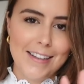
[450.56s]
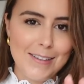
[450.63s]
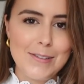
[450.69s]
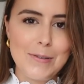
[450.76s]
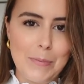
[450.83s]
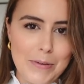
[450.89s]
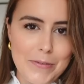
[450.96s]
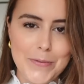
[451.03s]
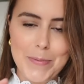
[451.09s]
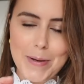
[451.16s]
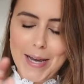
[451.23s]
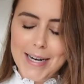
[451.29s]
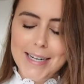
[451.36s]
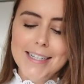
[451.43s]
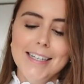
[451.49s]
it's a bit of a
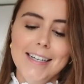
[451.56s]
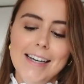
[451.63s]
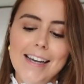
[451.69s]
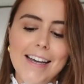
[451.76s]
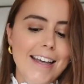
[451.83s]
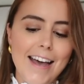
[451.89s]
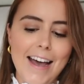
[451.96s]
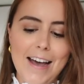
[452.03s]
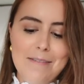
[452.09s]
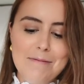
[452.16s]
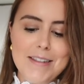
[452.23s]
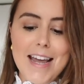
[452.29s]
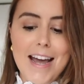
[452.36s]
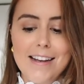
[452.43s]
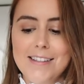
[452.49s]
pain
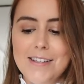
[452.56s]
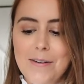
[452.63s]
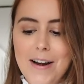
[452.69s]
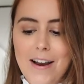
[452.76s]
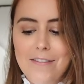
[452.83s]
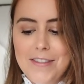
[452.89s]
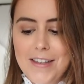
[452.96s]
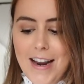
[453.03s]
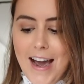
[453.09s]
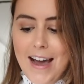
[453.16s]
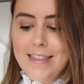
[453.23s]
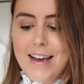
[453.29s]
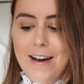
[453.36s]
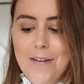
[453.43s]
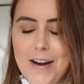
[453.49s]
um, yeah so I love that it
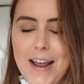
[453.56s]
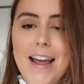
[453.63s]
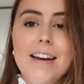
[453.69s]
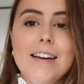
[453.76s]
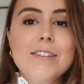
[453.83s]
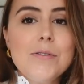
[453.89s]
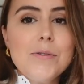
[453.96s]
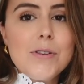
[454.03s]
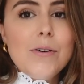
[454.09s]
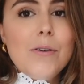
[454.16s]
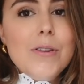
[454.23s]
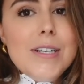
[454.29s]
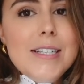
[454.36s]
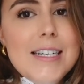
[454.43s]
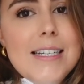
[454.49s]
had that on it and it's also
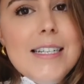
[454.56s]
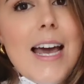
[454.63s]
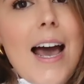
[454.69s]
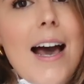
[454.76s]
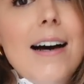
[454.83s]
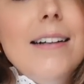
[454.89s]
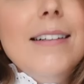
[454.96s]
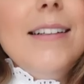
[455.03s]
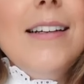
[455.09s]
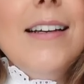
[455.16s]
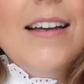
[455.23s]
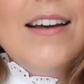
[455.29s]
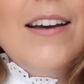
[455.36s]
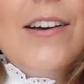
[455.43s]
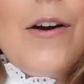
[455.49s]
got the detail
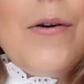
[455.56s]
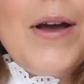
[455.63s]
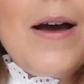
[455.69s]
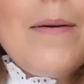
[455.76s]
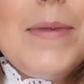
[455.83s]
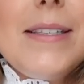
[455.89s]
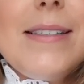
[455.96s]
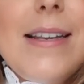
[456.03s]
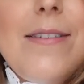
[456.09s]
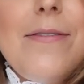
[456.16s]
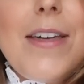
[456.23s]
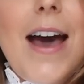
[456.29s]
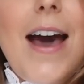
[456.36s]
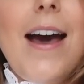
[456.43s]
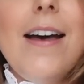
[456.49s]
going up the
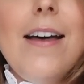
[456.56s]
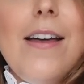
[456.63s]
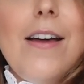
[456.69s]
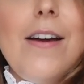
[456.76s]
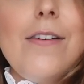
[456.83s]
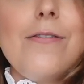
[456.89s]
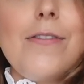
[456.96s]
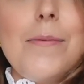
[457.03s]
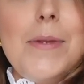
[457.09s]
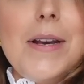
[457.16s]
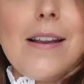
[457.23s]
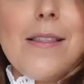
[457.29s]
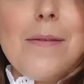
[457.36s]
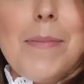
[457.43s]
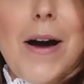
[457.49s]
sleeve there from the
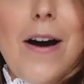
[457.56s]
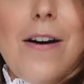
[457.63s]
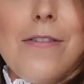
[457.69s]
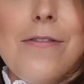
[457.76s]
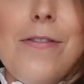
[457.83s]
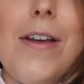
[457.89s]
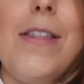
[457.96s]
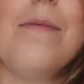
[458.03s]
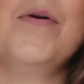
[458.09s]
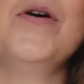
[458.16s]
little puff at the